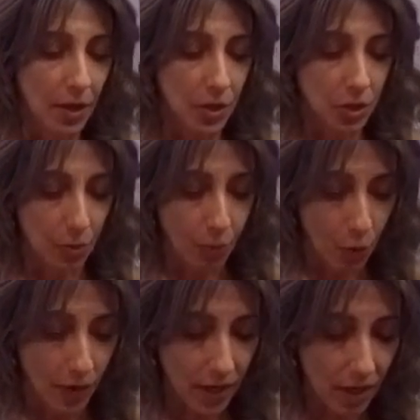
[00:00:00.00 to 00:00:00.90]

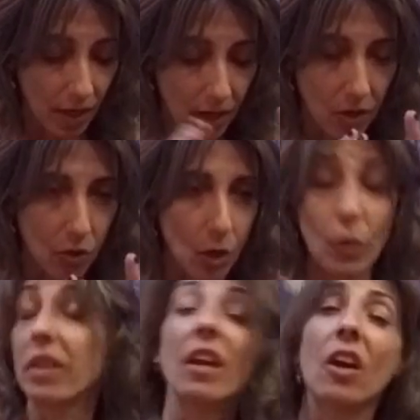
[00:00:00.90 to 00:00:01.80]
supporting and anchoring
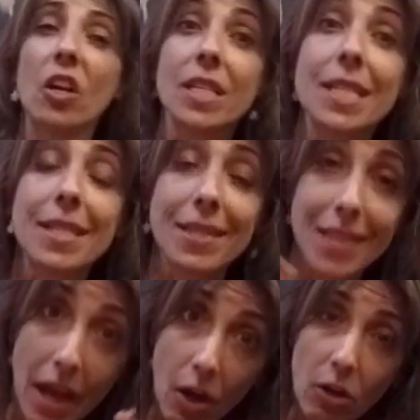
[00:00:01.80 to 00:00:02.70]
within
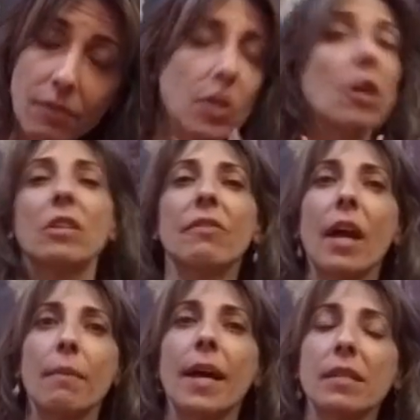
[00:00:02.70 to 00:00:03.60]
ourselves, our
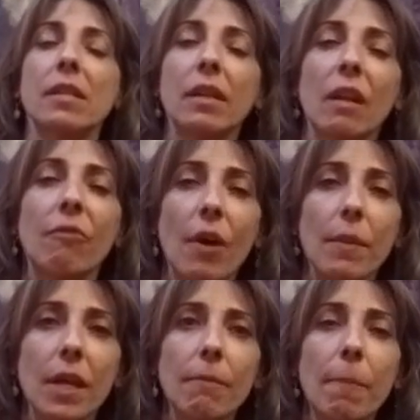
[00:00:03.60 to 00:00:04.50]
divine masculine and
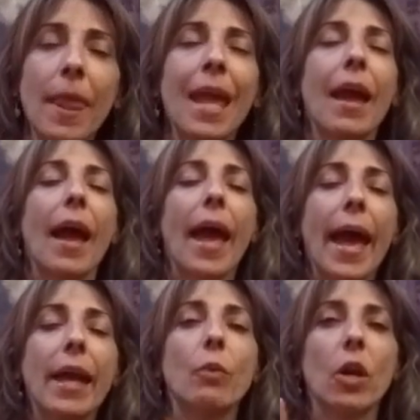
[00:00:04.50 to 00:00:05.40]
feminine,
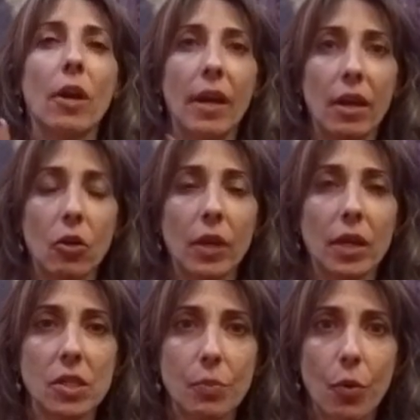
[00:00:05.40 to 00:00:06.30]
and we are anchoring
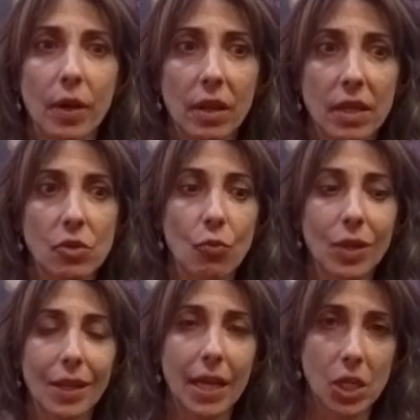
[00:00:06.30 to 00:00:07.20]
and supporting these
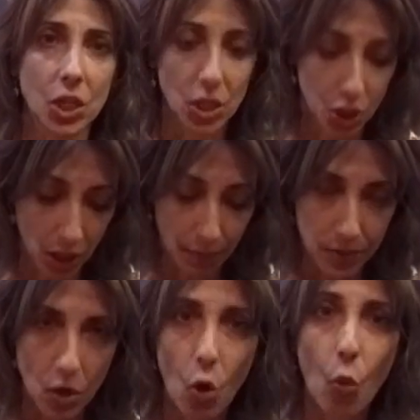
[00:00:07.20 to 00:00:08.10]

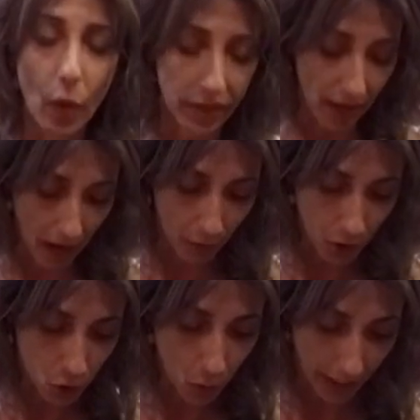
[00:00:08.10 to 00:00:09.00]
relationships with our
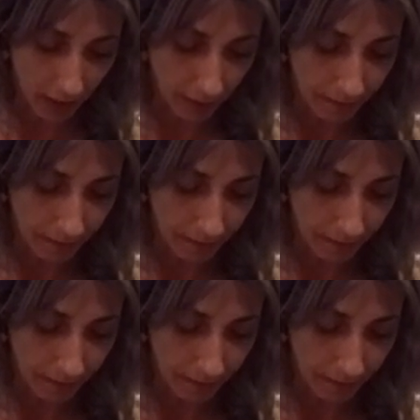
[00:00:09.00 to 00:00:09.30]
twin.